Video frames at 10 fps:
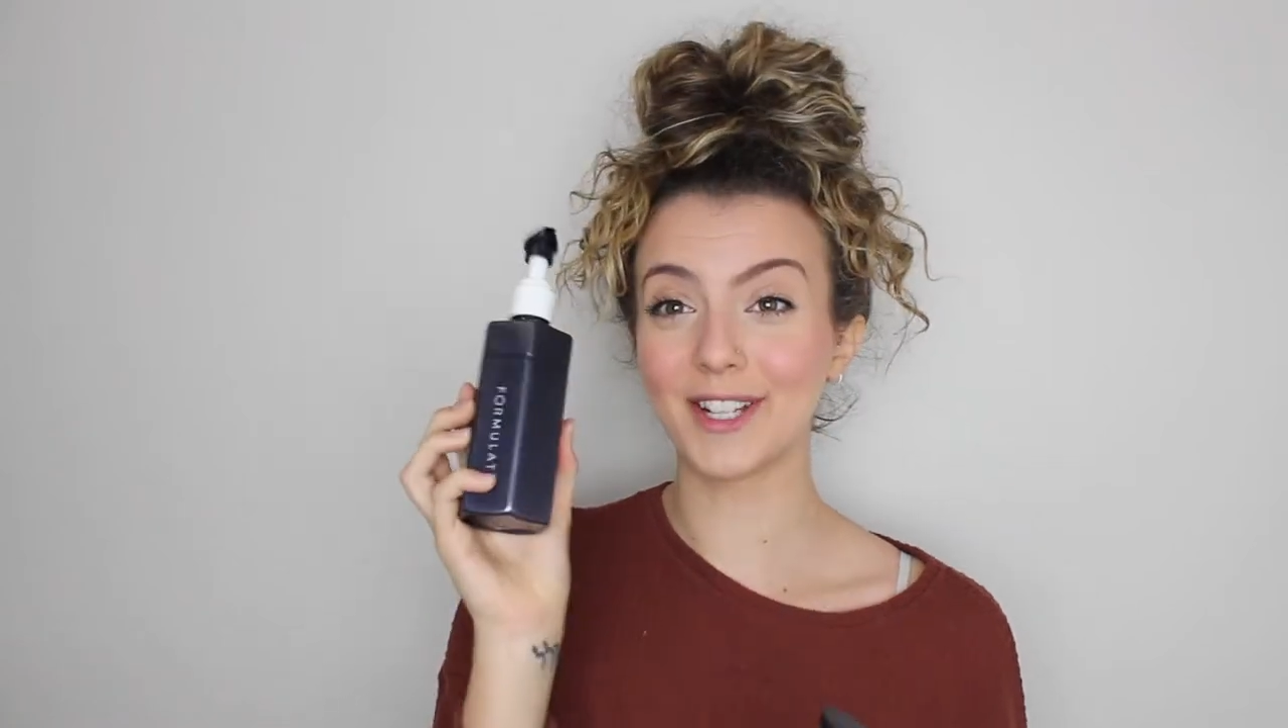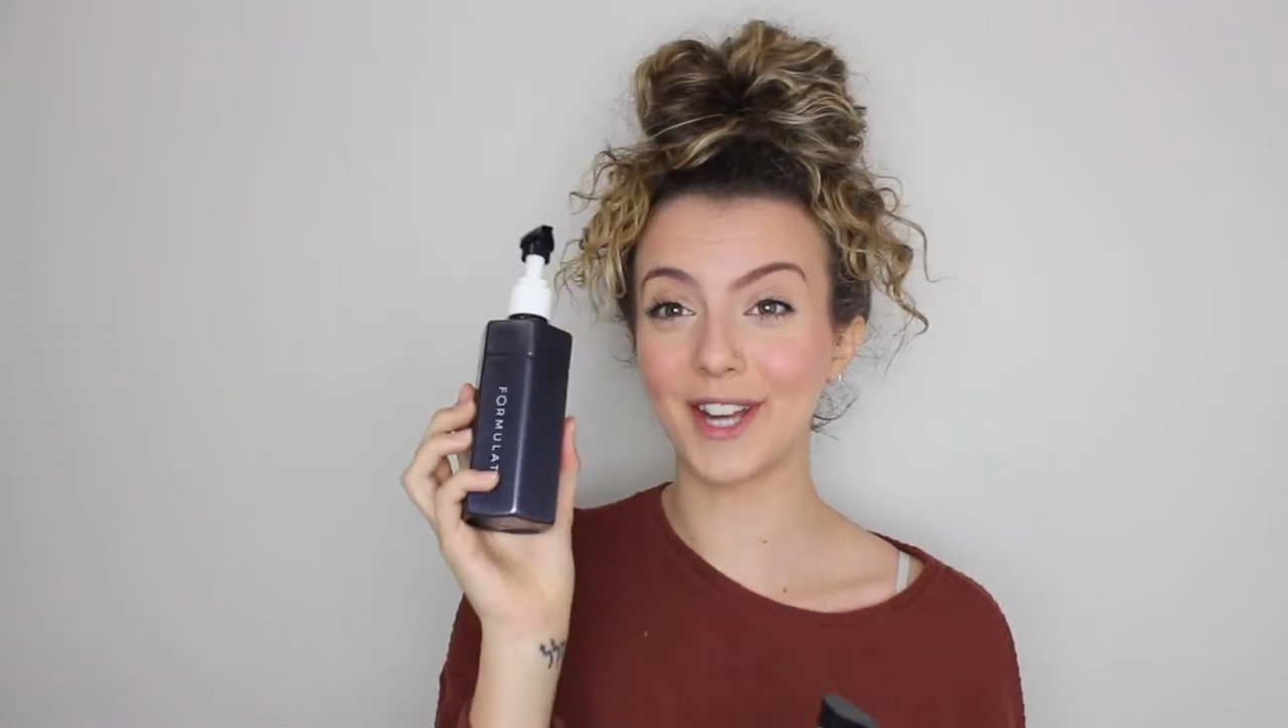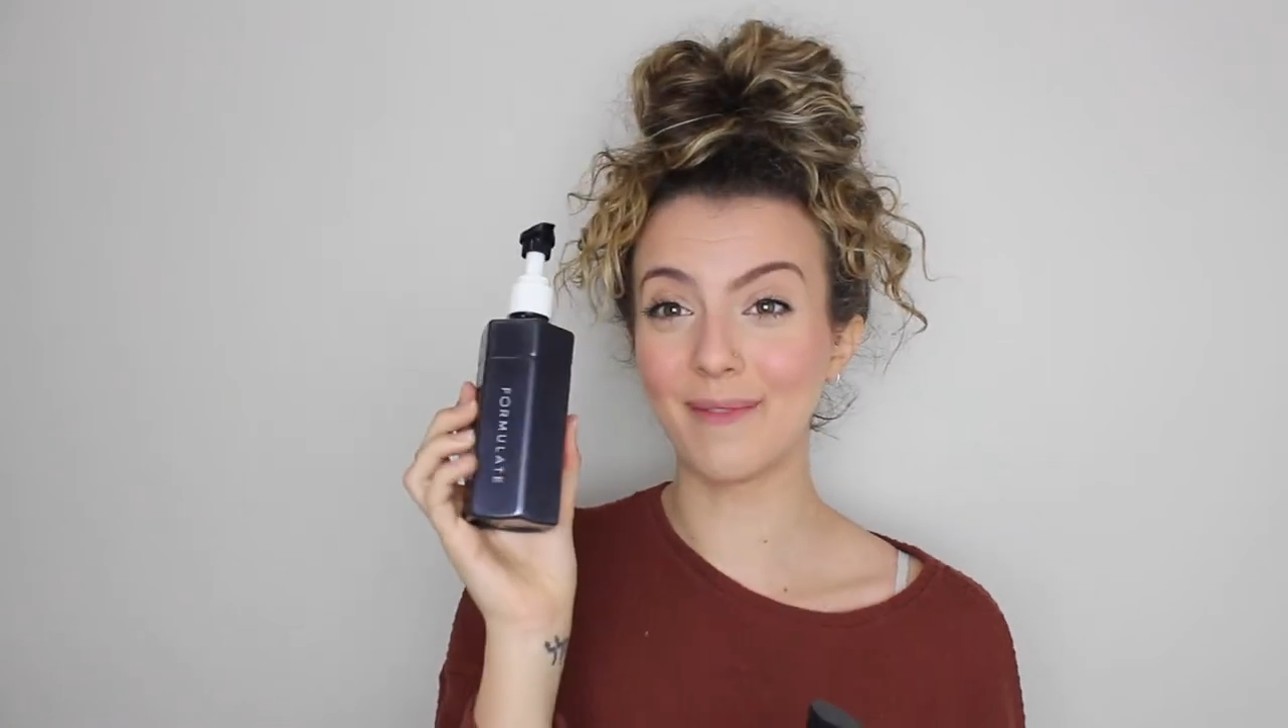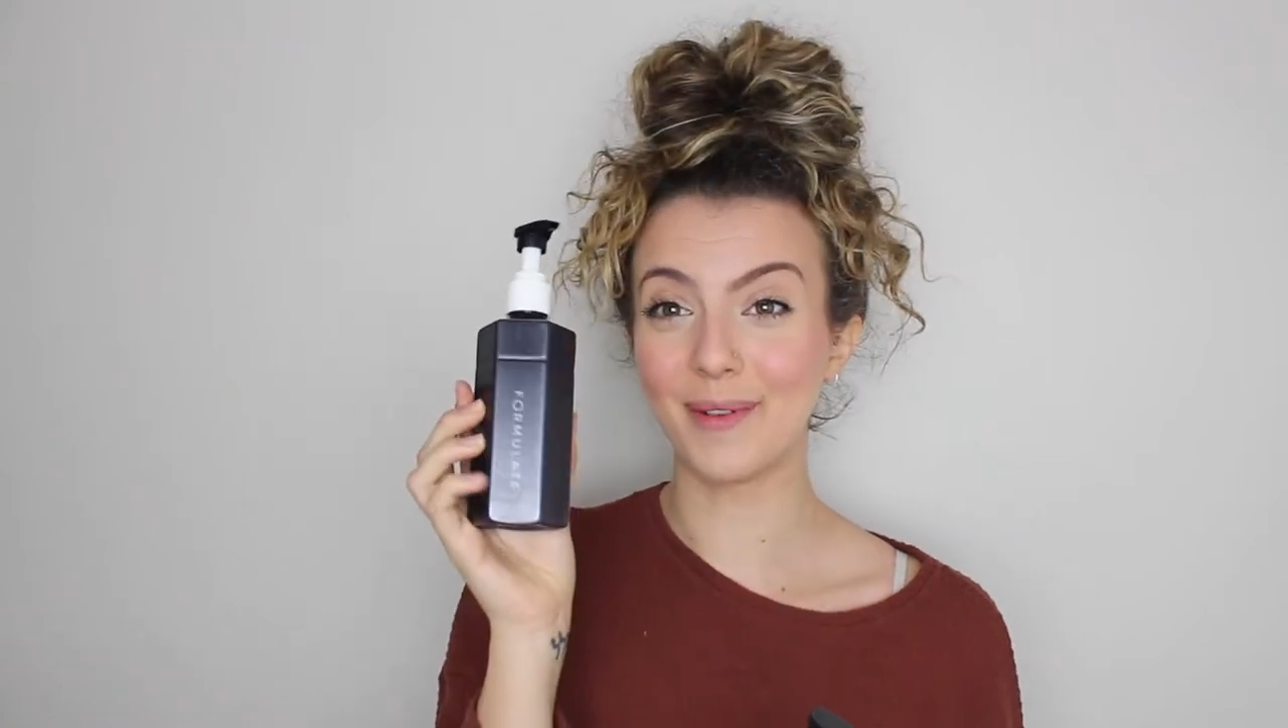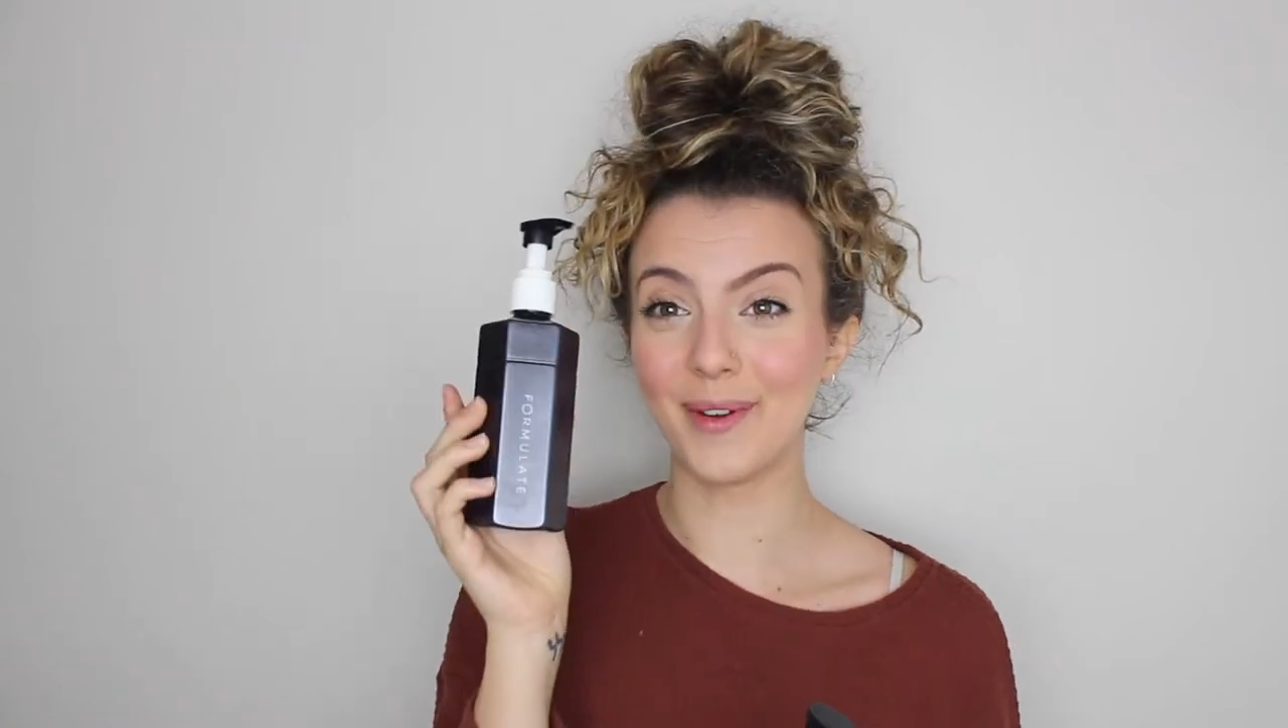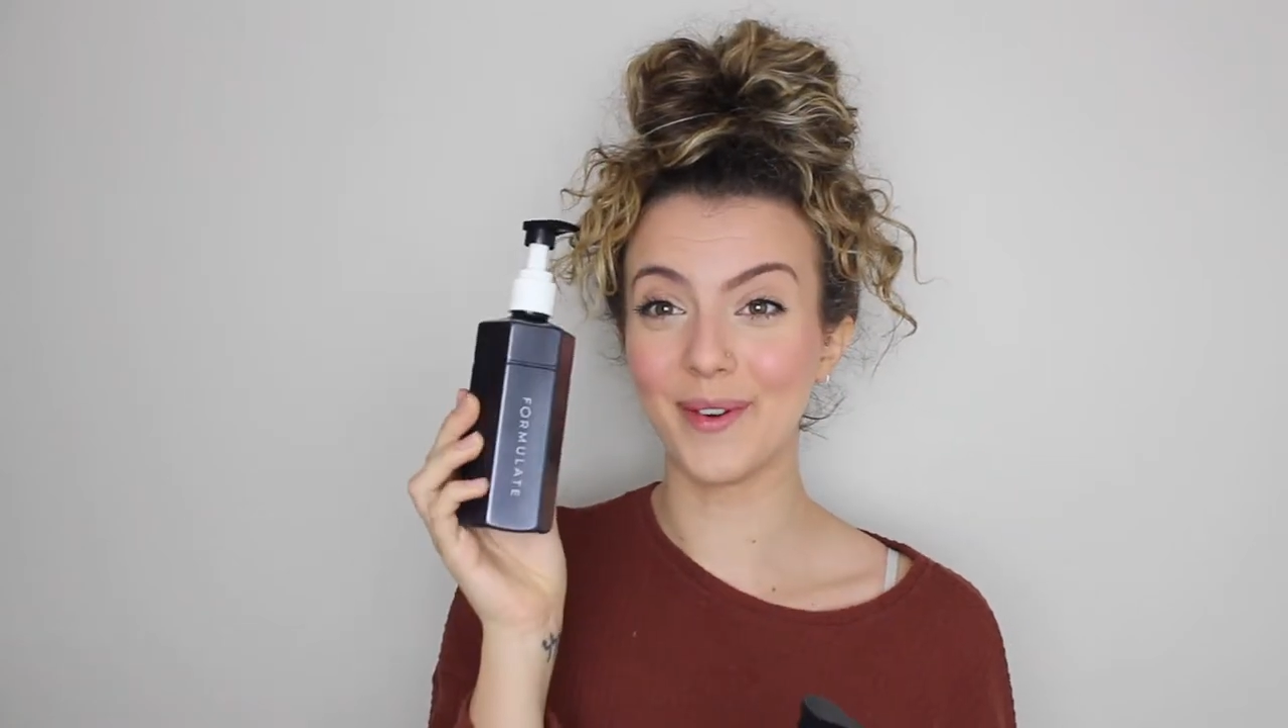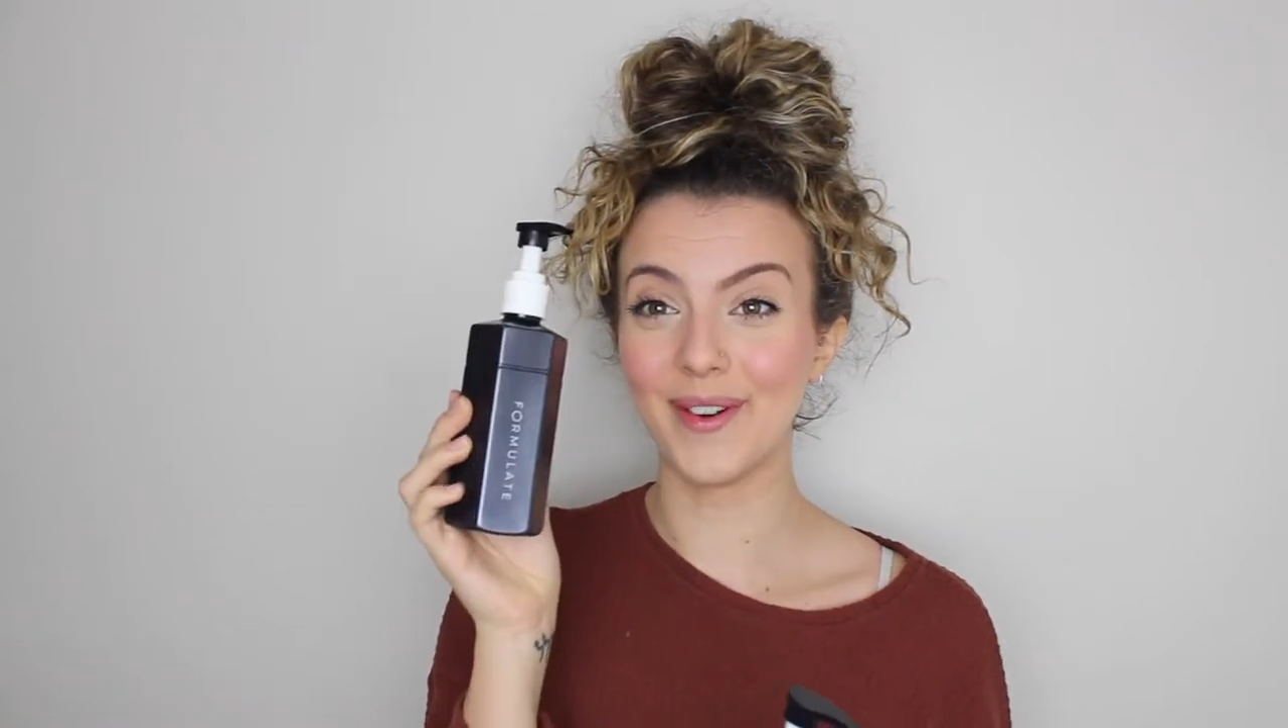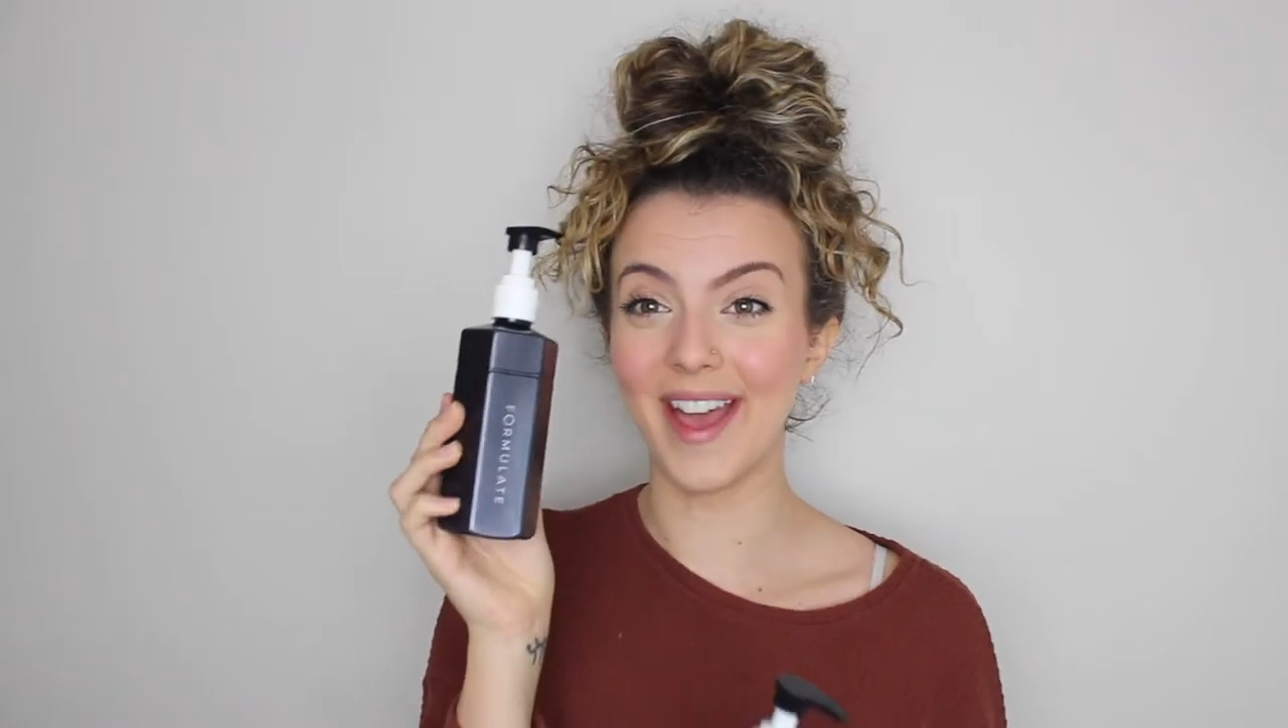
shampoo